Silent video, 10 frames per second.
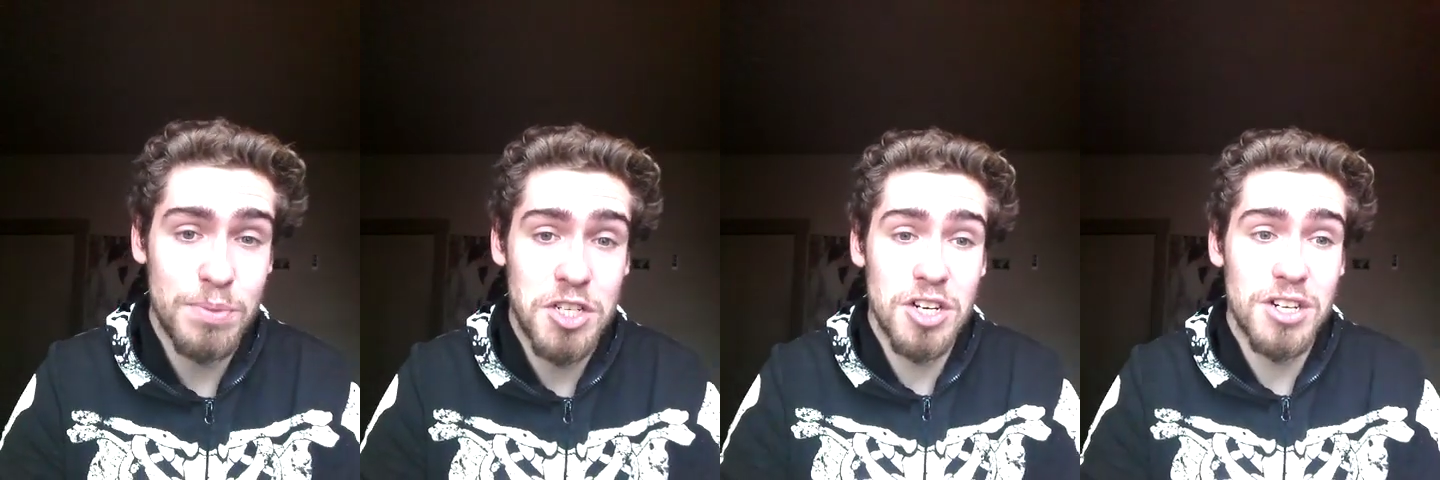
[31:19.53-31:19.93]

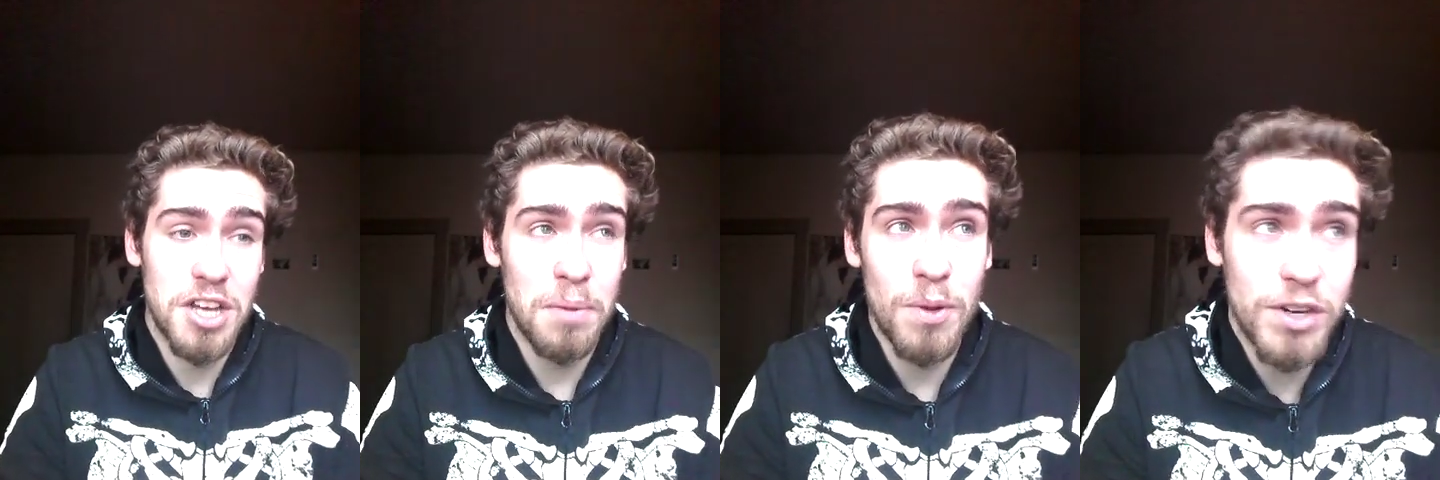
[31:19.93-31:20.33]
Be sure to
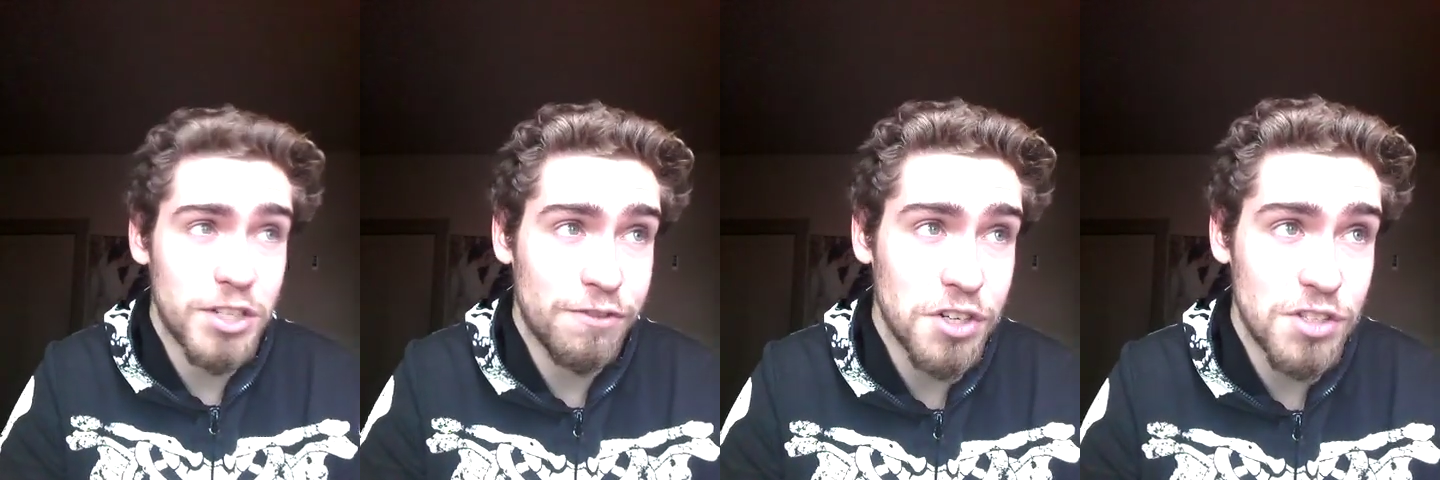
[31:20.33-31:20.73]
tell me what
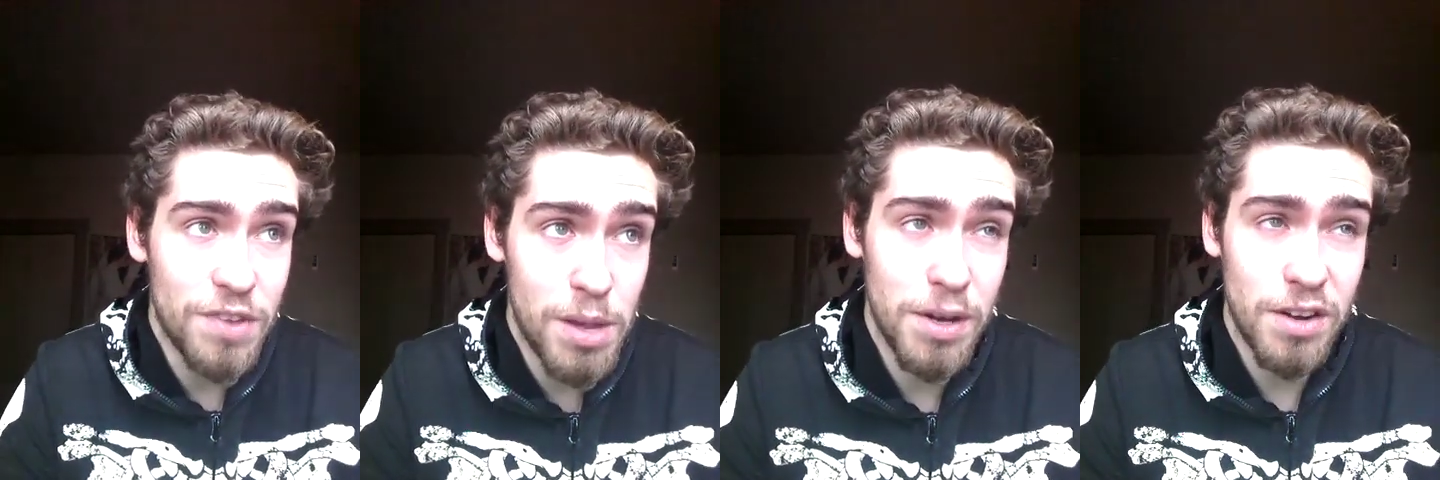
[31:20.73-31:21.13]
your first
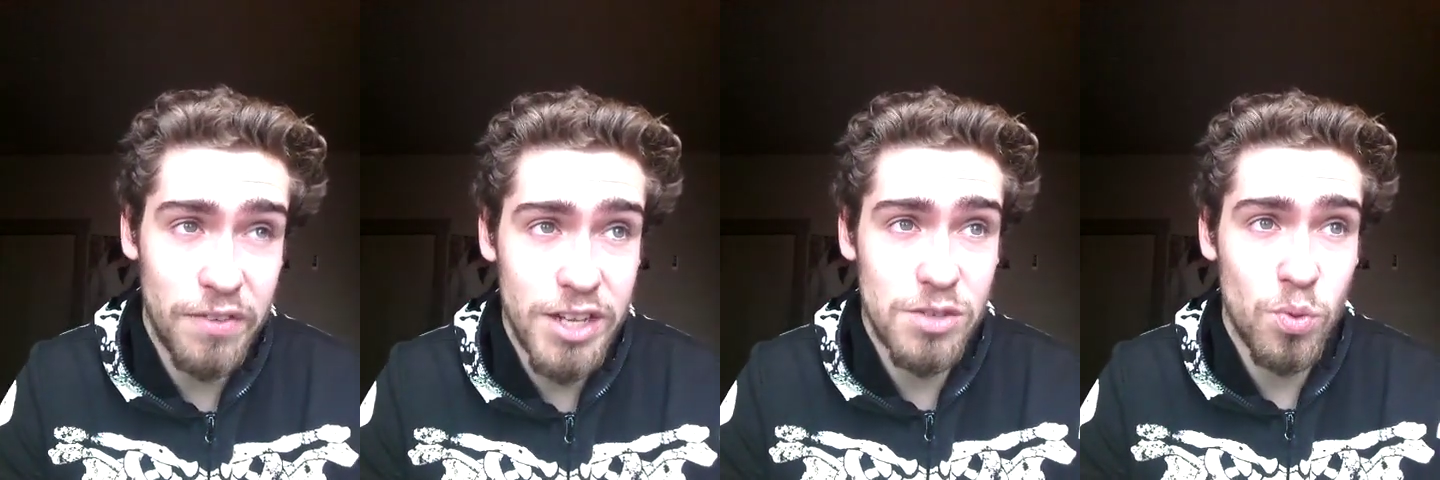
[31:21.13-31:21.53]
vaping
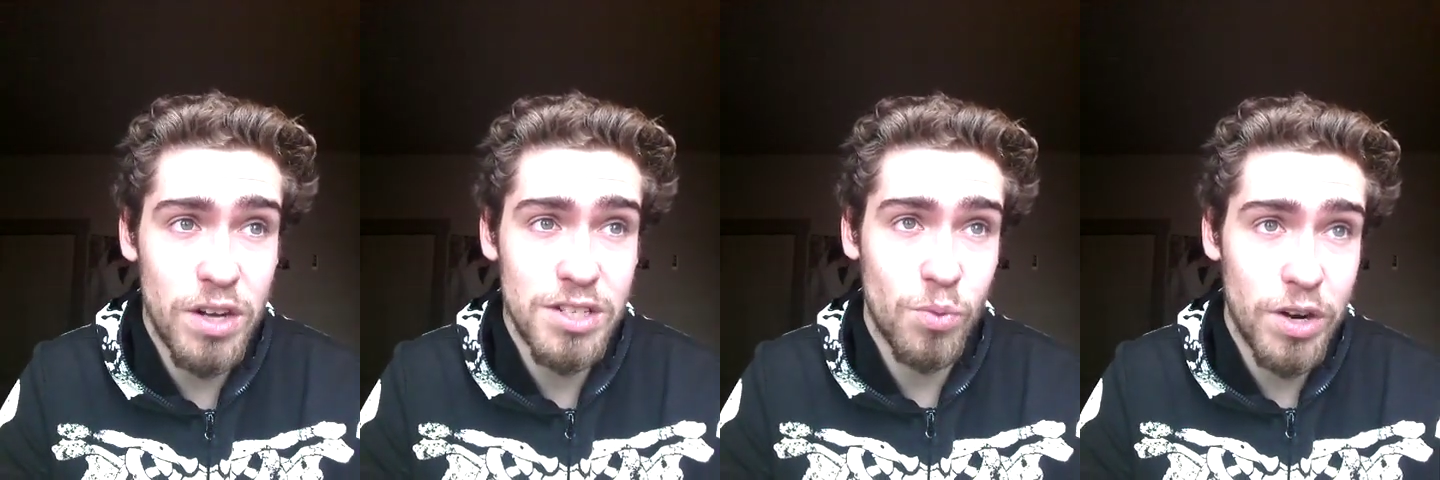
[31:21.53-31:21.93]
device
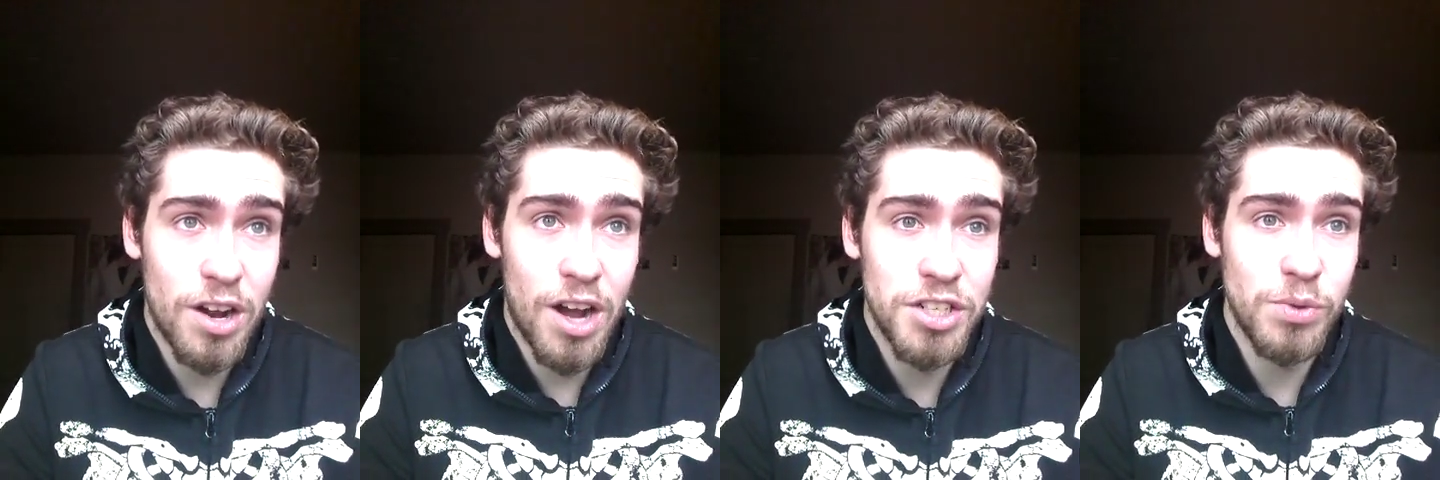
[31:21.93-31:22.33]
was and what
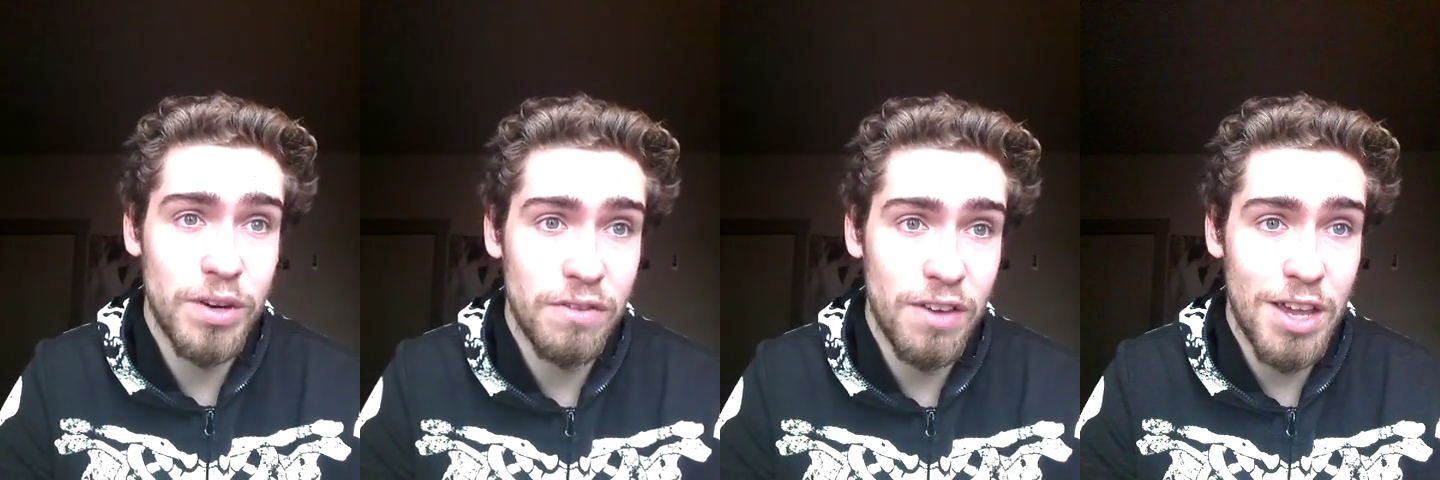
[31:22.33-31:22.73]
got you
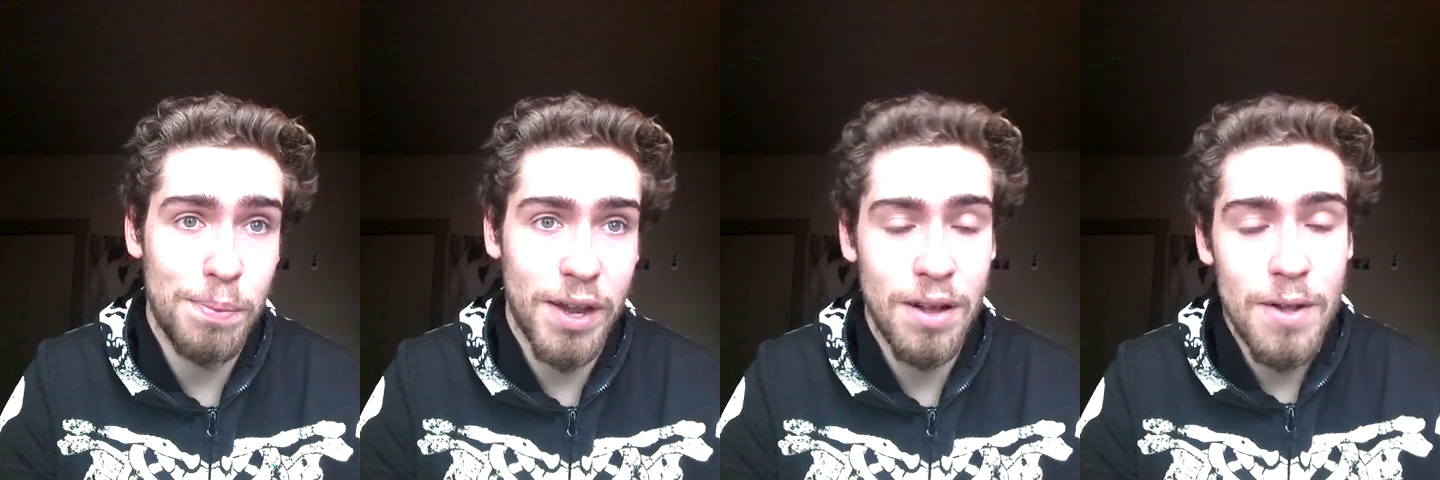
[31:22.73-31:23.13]
into
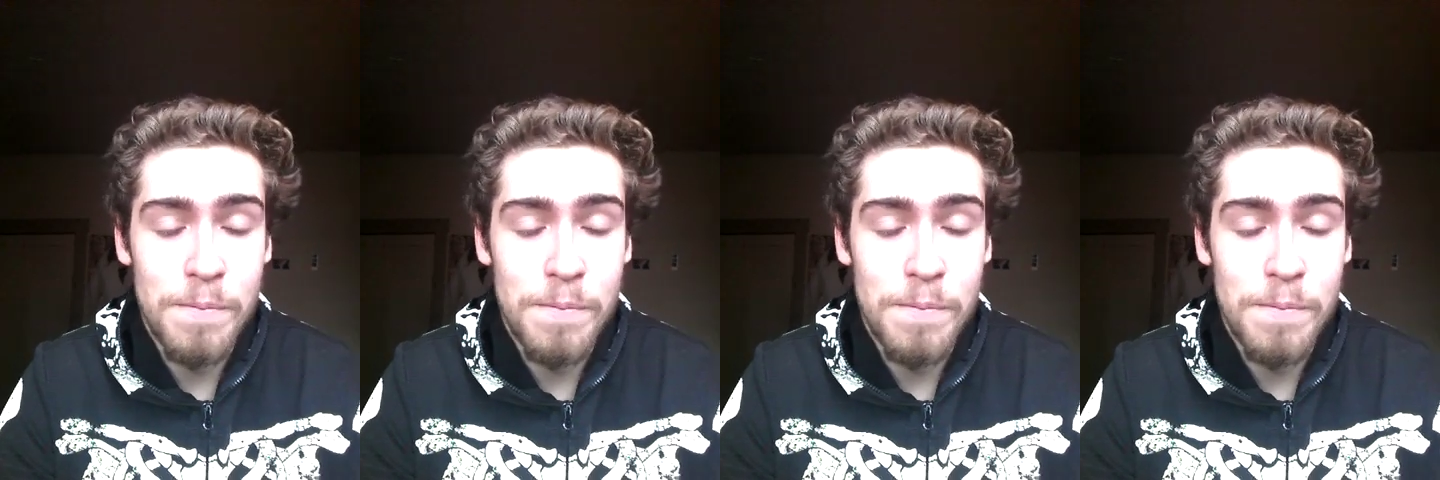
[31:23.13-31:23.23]
vaping.